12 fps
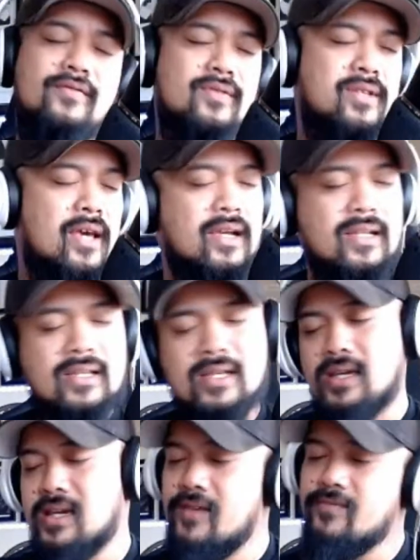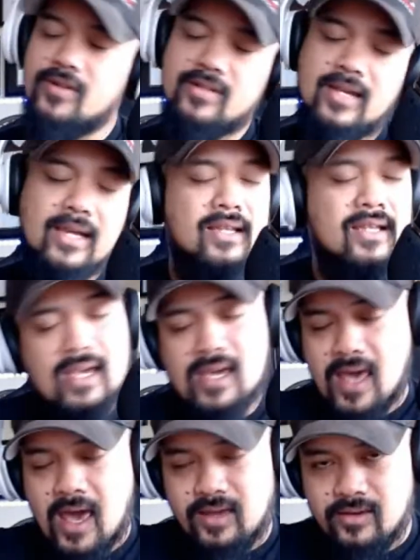of technique after
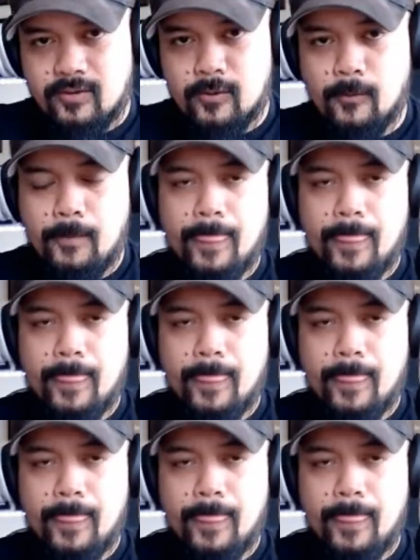technique at you.